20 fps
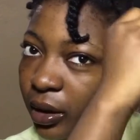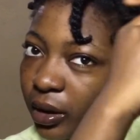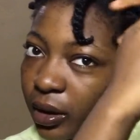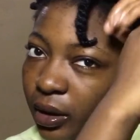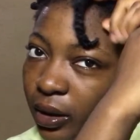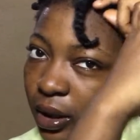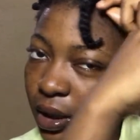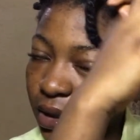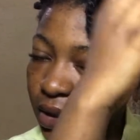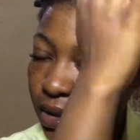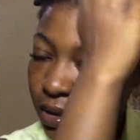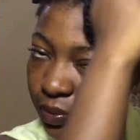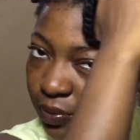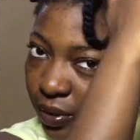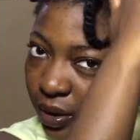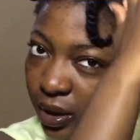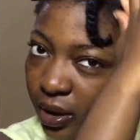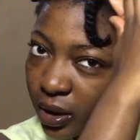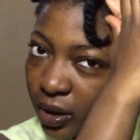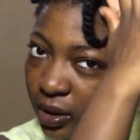let's
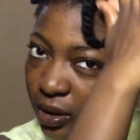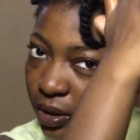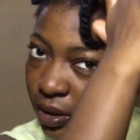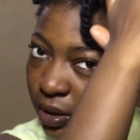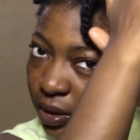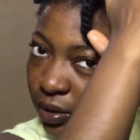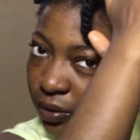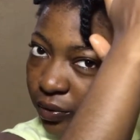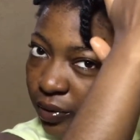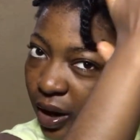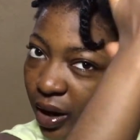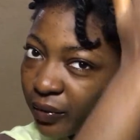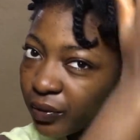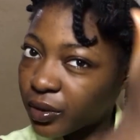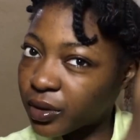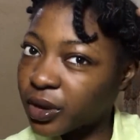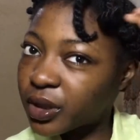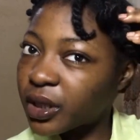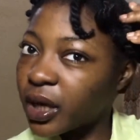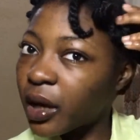begin to
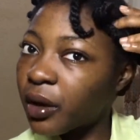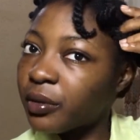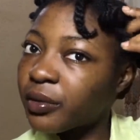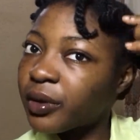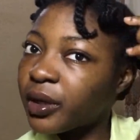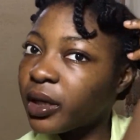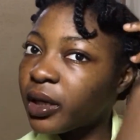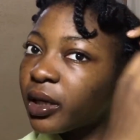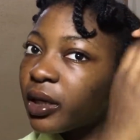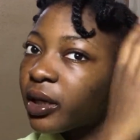unravel, shall we?